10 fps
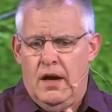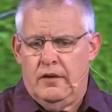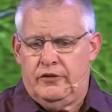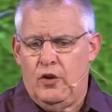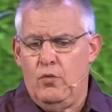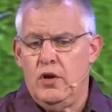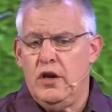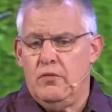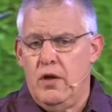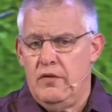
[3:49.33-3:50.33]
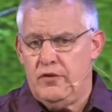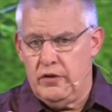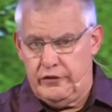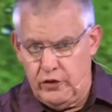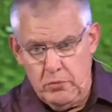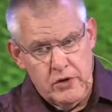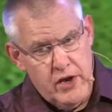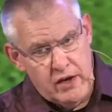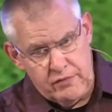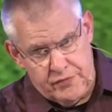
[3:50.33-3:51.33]
and so we'll get rid of consumer
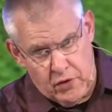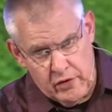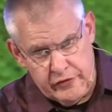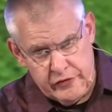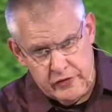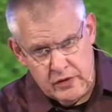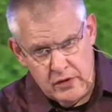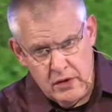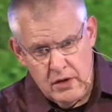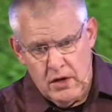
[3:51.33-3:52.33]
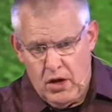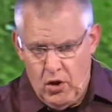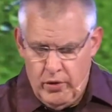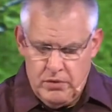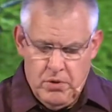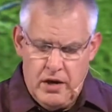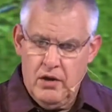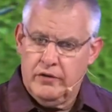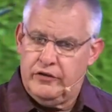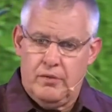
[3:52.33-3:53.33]
debt first, owing
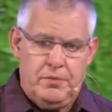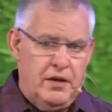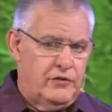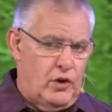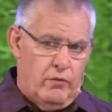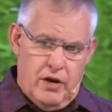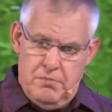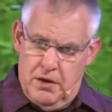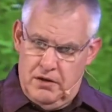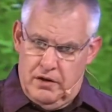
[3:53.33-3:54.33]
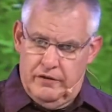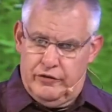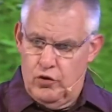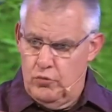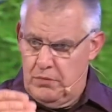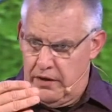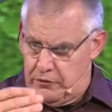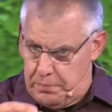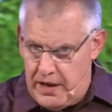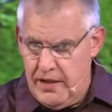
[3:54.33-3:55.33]
money on something that's already been consumed,
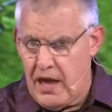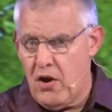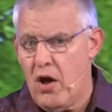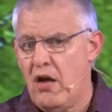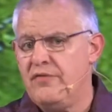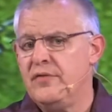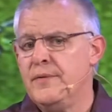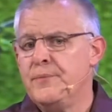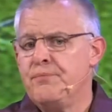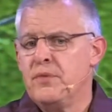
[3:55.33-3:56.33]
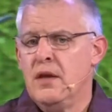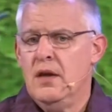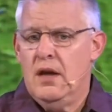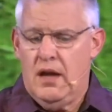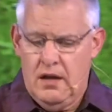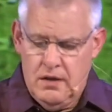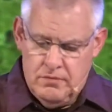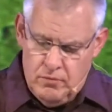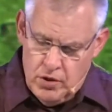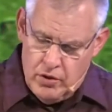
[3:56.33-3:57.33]
let's pay that off.
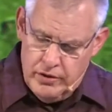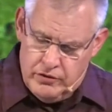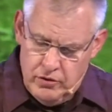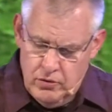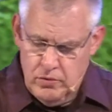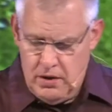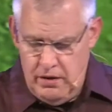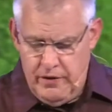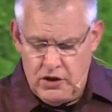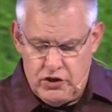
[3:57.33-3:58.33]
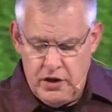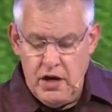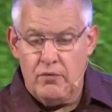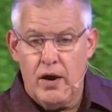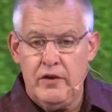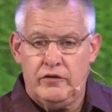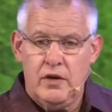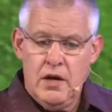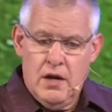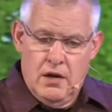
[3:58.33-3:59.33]
We're going to eventually erase